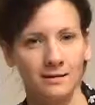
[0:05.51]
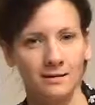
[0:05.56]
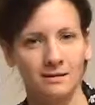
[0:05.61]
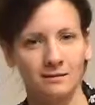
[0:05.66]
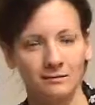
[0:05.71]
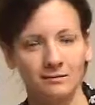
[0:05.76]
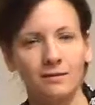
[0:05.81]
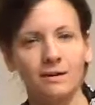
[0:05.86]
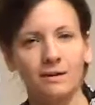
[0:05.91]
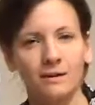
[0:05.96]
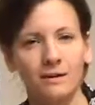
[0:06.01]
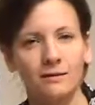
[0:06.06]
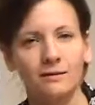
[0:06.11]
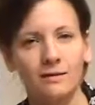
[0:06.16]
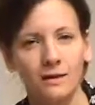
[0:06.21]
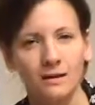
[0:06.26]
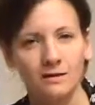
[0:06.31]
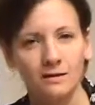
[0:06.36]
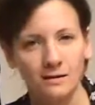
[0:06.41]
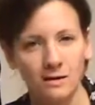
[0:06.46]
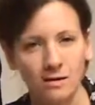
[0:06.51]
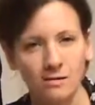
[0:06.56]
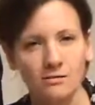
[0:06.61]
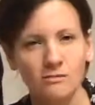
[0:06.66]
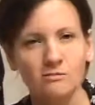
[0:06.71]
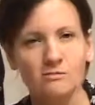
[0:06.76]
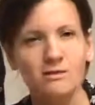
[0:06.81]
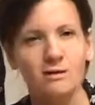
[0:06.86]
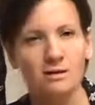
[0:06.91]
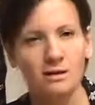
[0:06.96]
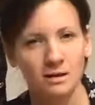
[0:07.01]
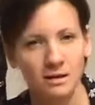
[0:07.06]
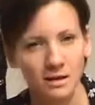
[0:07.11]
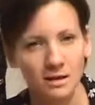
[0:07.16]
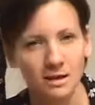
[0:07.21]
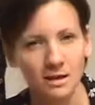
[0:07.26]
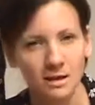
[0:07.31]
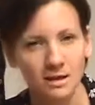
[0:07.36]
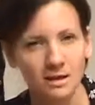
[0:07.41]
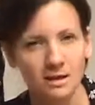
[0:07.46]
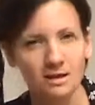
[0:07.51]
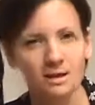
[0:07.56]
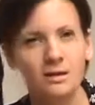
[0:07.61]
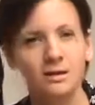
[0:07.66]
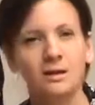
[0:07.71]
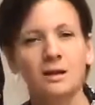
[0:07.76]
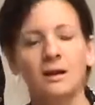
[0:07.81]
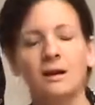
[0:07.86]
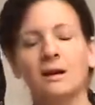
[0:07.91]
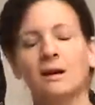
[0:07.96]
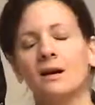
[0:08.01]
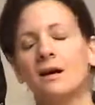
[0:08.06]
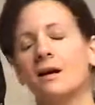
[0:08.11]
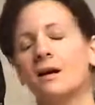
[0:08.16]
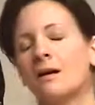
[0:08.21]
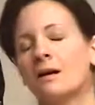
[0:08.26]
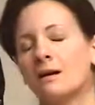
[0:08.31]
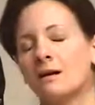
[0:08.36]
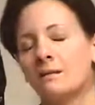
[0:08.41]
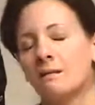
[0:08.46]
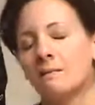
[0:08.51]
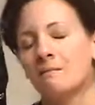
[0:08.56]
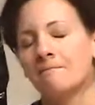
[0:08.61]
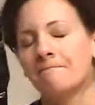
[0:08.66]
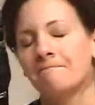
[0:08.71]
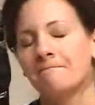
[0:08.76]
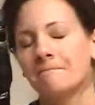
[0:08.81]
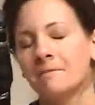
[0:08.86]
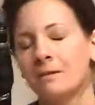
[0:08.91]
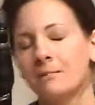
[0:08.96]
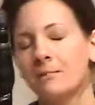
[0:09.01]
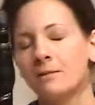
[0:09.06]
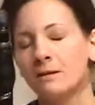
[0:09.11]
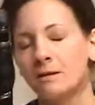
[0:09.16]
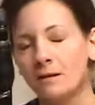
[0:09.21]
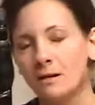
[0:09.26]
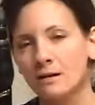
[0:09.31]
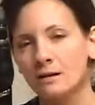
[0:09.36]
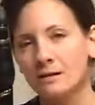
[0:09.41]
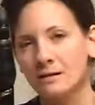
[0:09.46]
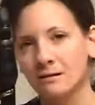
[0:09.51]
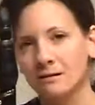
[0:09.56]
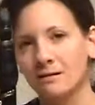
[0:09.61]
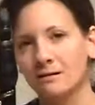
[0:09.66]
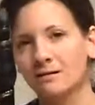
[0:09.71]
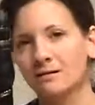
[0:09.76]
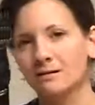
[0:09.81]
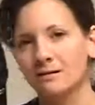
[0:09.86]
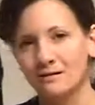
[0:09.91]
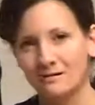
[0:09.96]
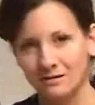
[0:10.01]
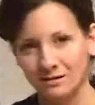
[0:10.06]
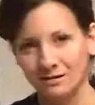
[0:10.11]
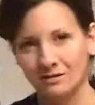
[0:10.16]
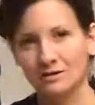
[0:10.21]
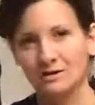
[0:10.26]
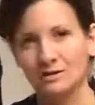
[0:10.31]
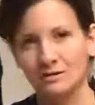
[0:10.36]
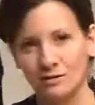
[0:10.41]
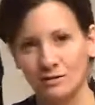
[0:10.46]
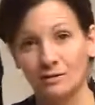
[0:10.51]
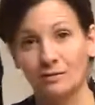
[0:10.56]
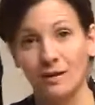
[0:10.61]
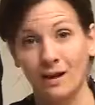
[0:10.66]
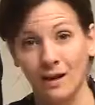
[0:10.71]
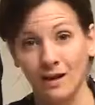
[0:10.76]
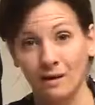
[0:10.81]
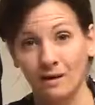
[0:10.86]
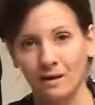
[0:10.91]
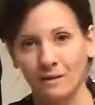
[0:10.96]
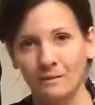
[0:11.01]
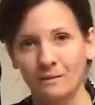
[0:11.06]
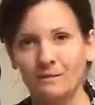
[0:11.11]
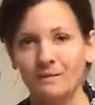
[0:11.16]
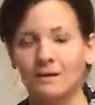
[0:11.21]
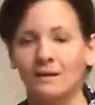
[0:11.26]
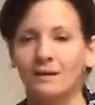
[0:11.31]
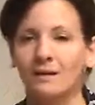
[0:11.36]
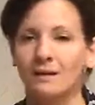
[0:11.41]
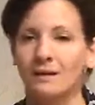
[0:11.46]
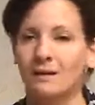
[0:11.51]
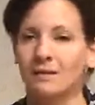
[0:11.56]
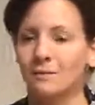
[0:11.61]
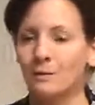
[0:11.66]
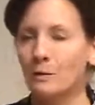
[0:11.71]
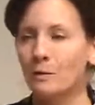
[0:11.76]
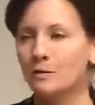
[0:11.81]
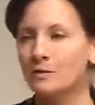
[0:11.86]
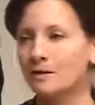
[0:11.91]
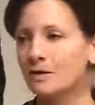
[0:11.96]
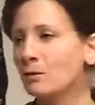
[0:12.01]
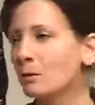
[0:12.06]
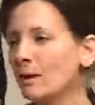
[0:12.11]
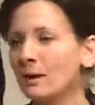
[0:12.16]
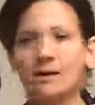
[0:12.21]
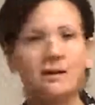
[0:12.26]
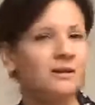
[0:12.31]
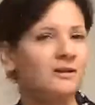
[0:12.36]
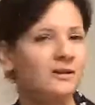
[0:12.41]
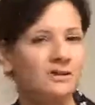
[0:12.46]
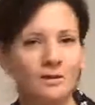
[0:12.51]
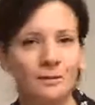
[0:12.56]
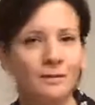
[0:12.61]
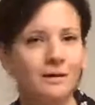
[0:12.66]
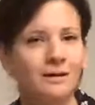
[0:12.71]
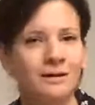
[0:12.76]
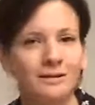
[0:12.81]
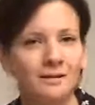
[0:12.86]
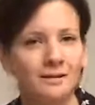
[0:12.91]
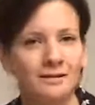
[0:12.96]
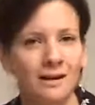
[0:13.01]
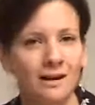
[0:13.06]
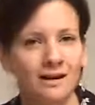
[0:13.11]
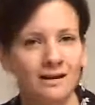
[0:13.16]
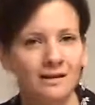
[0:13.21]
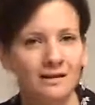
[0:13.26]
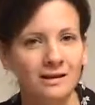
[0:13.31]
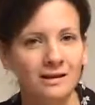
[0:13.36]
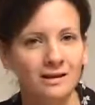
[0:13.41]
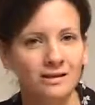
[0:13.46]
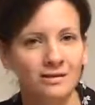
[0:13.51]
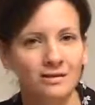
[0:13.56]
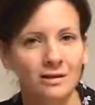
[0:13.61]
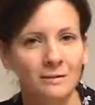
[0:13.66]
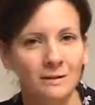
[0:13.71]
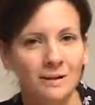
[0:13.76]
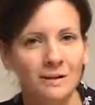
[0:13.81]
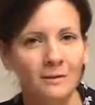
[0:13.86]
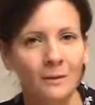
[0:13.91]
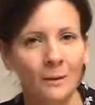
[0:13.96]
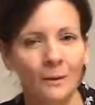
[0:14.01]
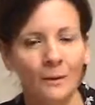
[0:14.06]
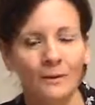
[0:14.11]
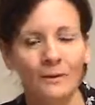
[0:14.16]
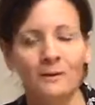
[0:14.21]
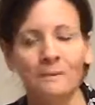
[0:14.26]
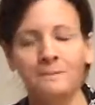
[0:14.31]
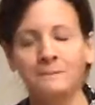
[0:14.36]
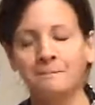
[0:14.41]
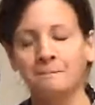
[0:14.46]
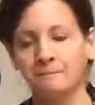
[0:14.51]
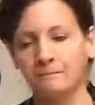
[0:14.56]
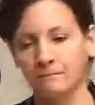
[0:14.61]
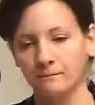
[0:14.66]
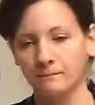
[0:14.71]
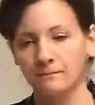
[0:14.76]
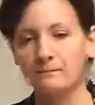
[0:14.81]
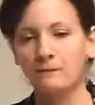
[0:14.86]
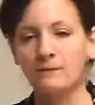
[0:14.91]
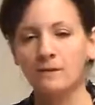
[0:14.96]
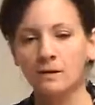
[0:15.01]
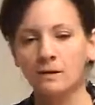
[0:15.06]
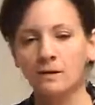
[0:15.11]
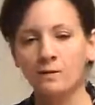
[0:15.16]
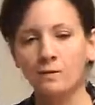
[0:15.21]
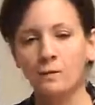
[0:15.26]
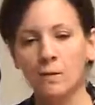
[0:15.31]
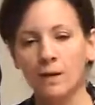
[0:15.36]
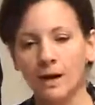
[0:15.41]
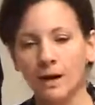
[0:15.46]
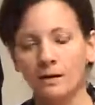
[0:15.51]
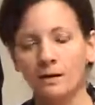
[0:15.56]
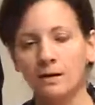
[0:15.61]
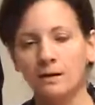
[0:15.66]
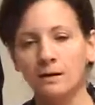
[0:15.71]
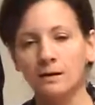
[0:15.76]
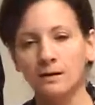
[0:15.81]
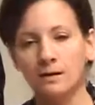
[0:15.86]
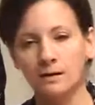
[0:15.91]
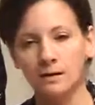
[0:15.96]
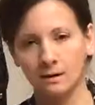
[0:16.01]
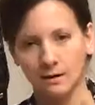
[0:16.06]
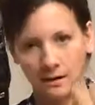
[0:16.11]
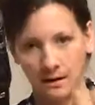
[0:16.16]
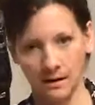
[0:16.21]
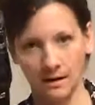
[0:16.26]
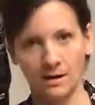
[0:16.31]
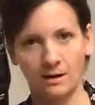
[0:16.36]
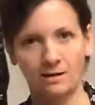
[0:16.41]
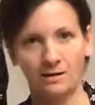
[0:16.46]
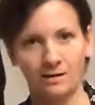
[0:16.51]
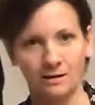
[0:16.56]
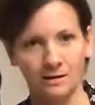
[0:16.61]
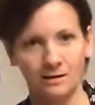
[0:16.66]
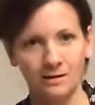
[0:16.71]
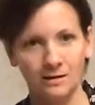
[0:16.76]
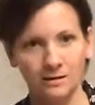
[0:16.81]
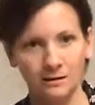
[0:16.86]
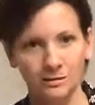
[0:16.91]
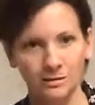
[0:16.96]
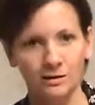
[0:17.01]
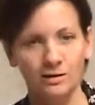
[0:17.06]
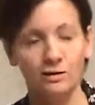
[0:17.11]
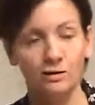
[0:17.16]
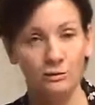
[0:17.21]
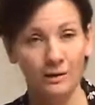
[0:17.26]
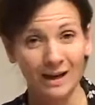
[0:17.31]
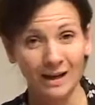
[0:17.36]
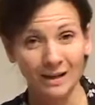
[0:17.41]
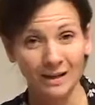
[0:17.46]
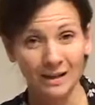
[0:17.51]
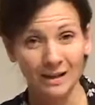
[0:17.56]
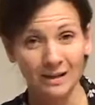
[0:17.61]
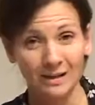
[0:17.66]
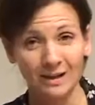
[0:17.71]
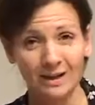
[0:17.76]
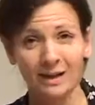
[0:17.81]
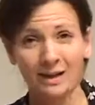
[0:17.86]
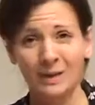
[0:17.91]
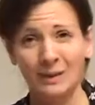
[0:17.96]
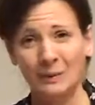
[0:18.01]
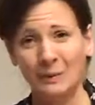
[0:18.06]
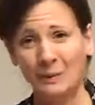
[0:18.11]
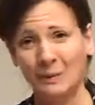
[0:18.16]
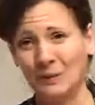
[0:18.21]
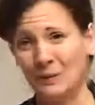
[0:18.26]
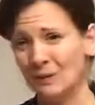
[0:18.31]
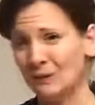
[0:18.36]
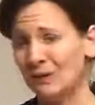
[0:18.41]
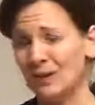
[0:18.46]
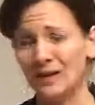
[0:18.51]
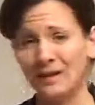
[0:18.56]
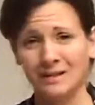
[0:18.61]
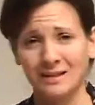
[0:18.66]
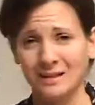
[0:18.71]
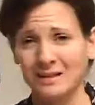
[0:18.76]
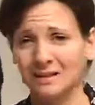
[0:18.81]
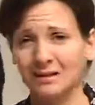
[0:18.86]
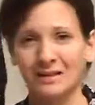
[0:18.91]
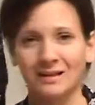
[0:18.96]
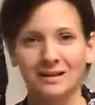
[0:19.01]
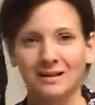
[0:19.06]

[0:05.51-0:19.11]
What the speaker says: that really affect tone and intonation beyond to the use of air. And of course, it's a wind instrument, so air is extremely important. The way that the air is used and directed will affect